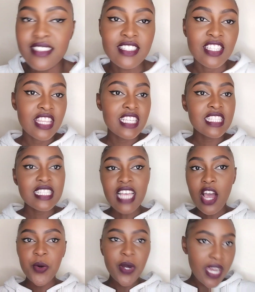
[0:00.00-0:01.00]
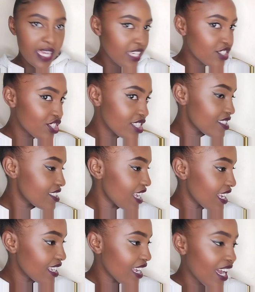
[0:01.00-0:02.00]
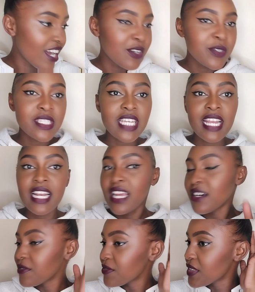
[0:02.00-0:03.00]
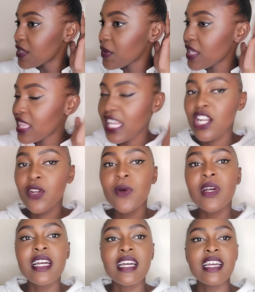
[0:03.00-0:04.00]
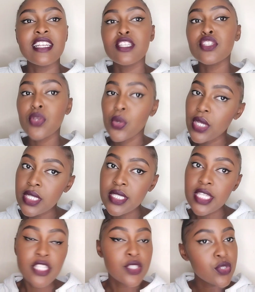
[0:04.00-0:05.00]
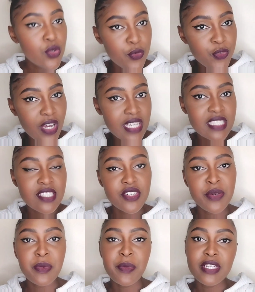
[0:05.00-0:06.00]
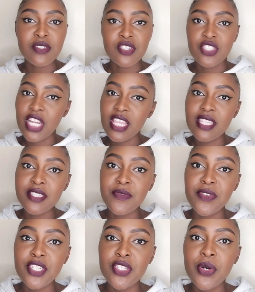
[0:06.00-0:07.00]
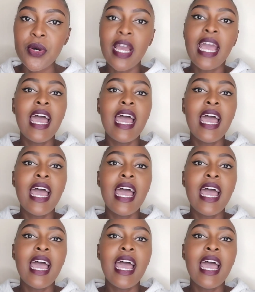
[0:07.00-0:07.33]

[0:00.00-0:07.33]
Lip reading: So this is how our edges turned out. I love the way they look. So easy, so fast. Remember to try this video.